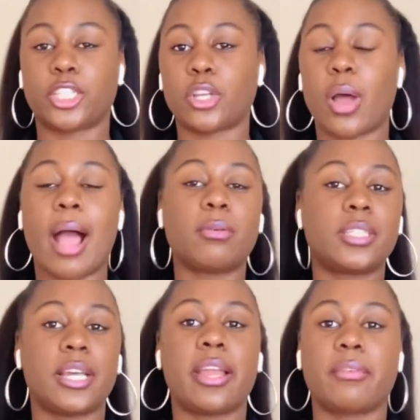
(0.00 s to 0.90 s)
So I would
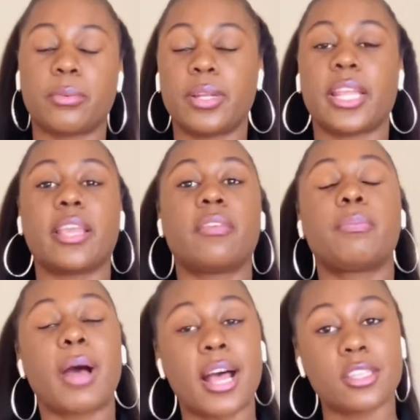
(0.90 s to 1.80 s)
tell everyone, if
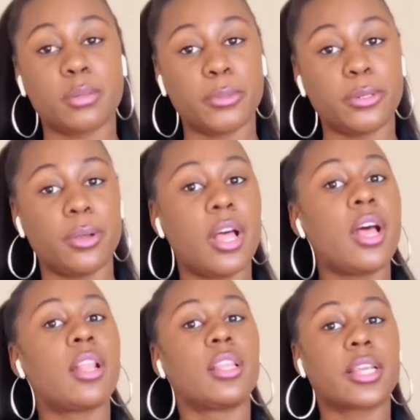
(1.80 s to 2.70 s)
possible,
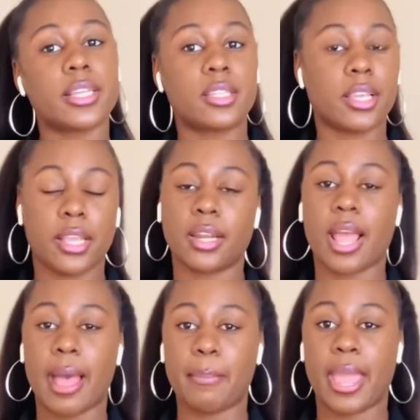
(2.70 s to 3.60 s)
look into getting an
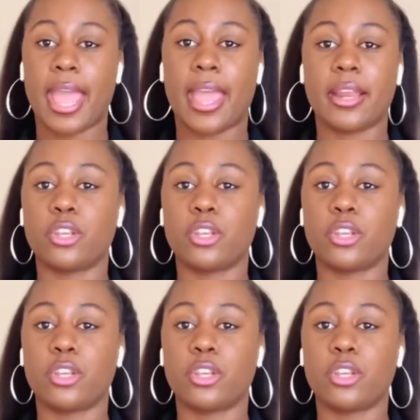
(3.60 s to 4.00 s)
iPad.